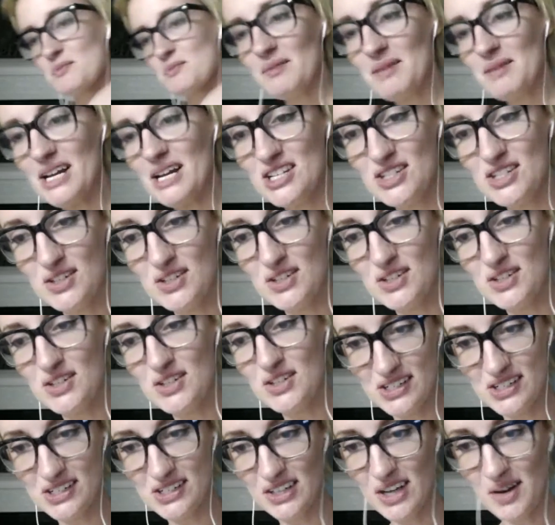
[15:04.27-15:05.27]
shoulder.
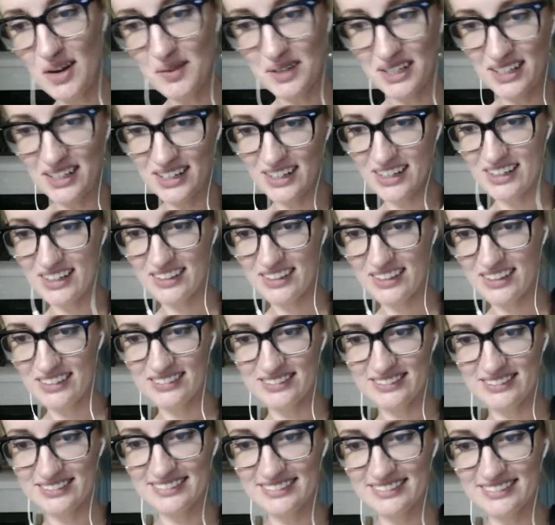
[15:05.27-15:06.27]
Y'all wouldn't know.
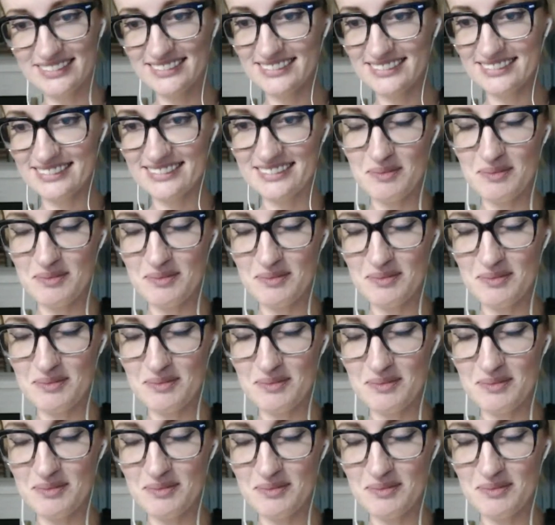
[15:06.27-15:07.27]
But
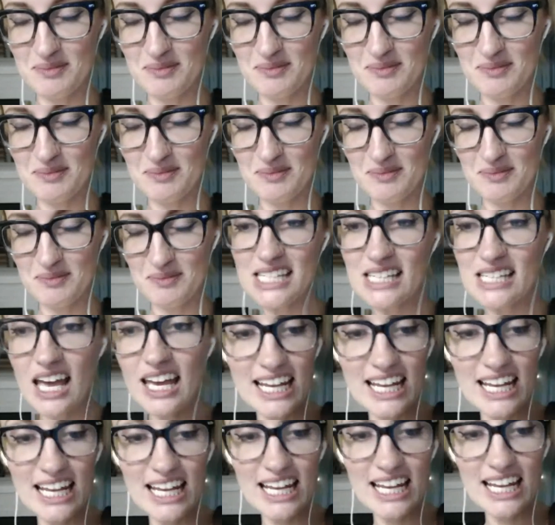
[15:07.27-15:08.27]
it
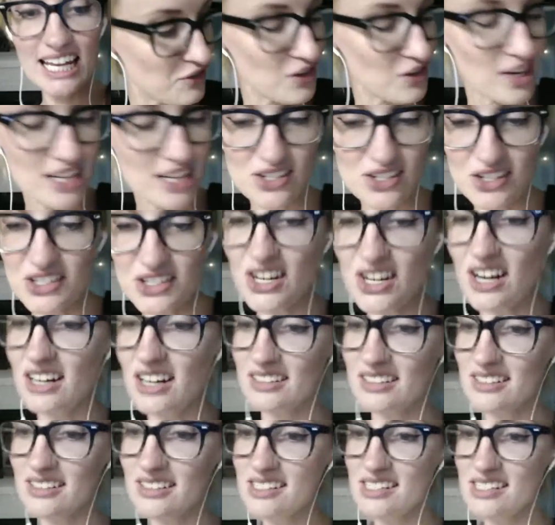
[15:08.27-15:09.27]
is Fraser
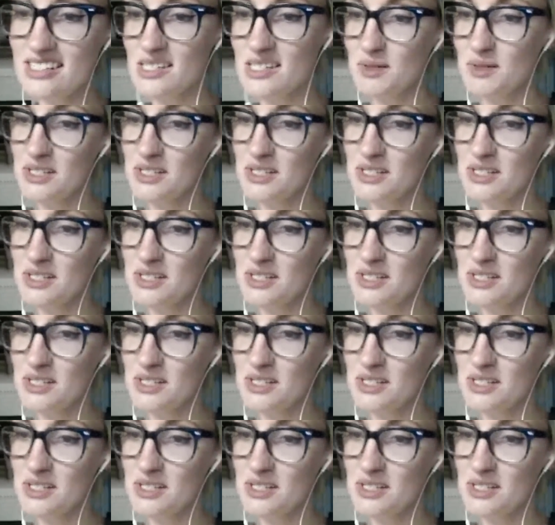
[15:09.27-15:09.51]
Tartan, since we